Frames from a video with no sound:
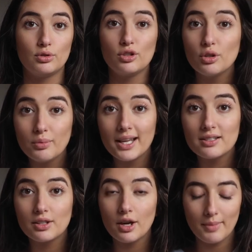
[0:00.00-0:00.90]
2
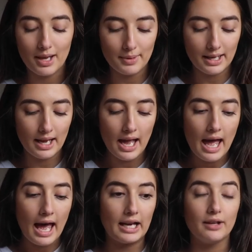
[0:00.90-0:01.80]
weeks ago maybe,
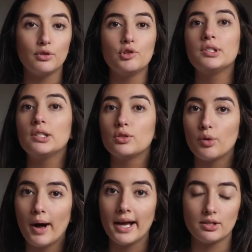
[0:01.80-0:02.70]
and I've used it
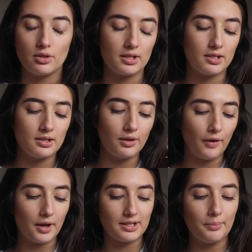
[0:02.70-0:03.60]
twice, so this isn't a
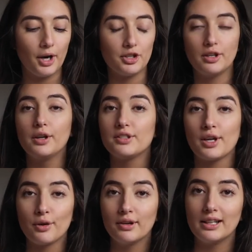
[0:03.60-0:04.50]
first impression because
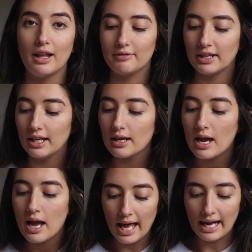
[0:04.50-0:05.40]
I already love it
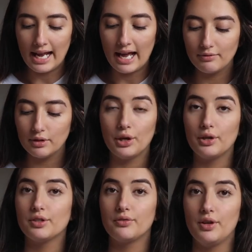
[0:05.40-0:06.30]
and I have
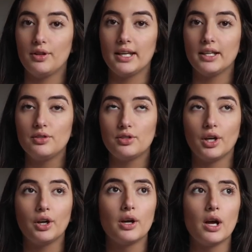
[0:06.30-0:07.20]
learned a few things.
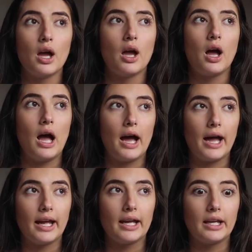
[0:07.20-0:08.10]
So
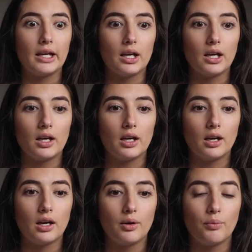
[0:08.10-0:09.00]
I
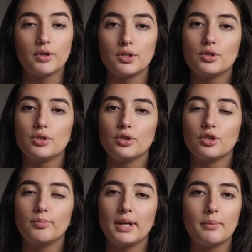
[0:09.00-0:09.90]
wanted
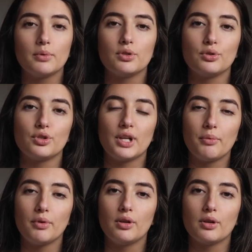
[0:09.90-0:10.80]
to be able to
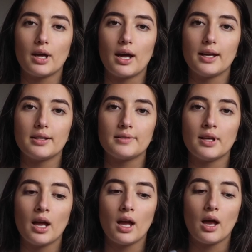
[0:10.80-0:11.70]
share with you guys